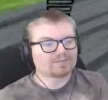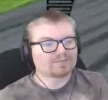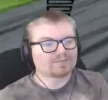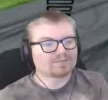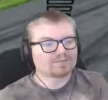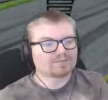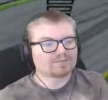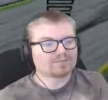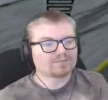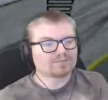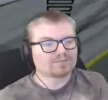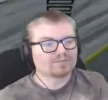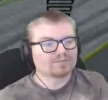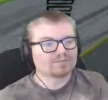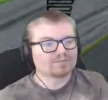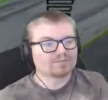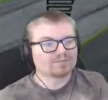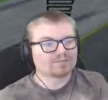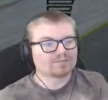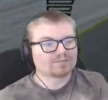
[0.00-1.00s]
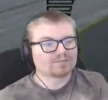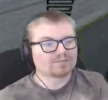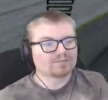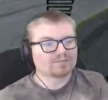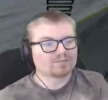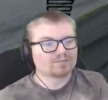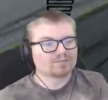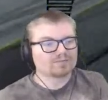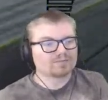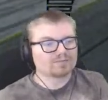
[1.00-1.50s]

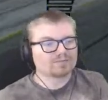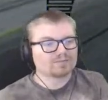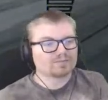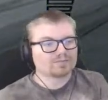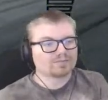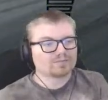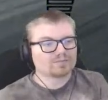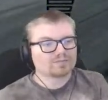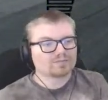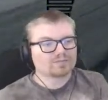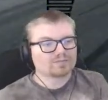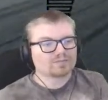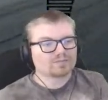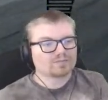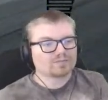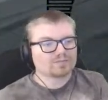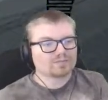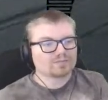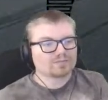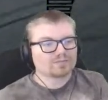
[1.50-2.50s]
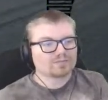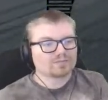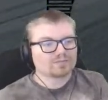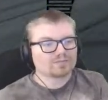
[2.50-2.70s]
Nothing is said.